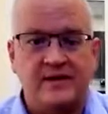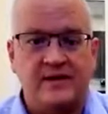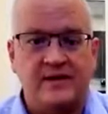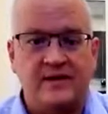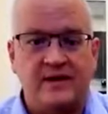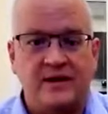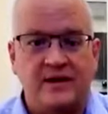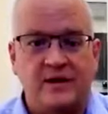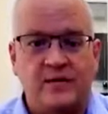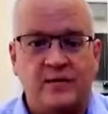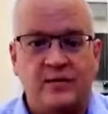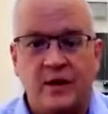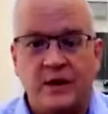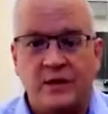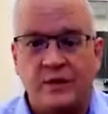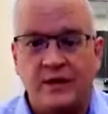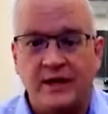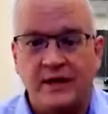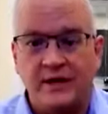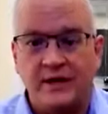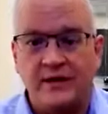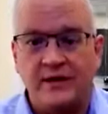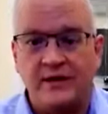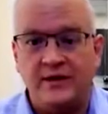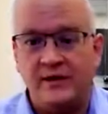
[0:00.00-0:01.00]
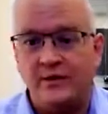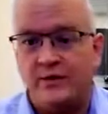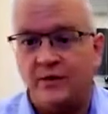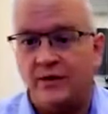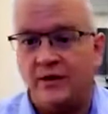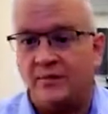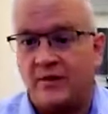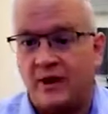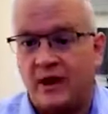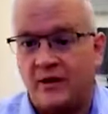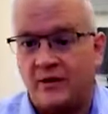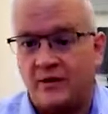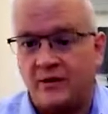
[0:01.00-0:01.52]
What do we need to do with
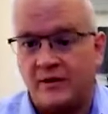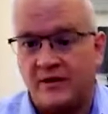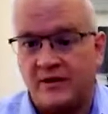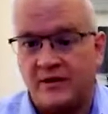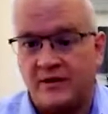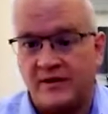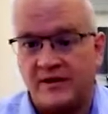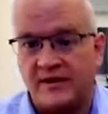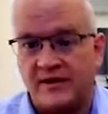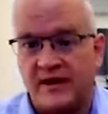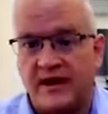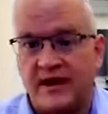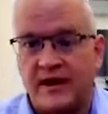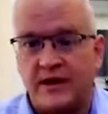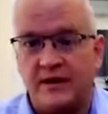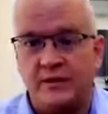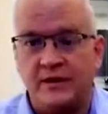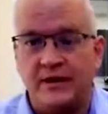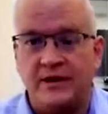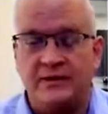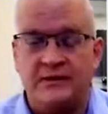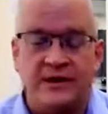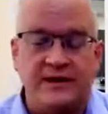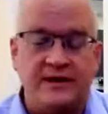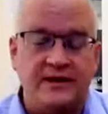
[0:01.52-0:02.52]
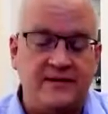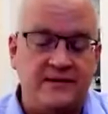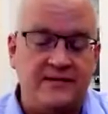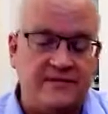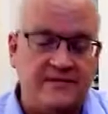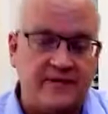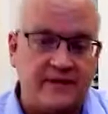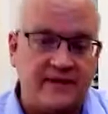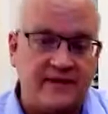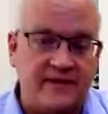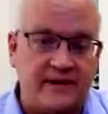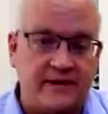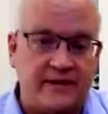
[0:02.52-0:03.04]
borrowers? How do we treat them
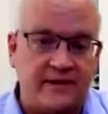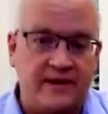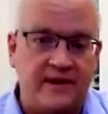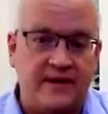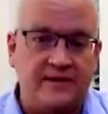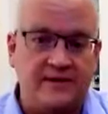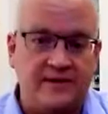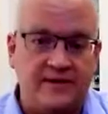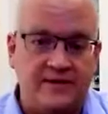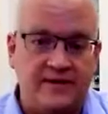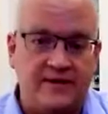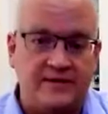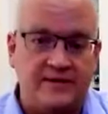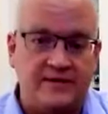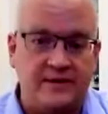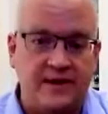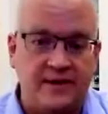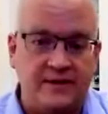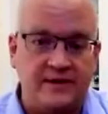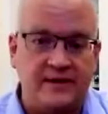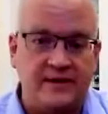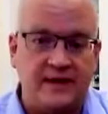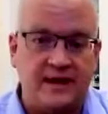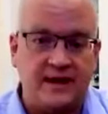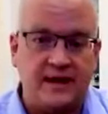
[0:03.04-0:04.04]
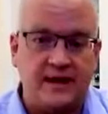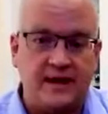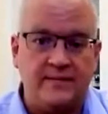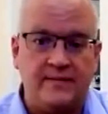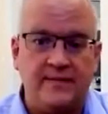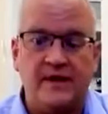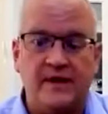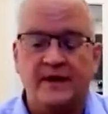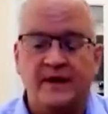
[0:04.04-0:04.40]
fairly during this period of time?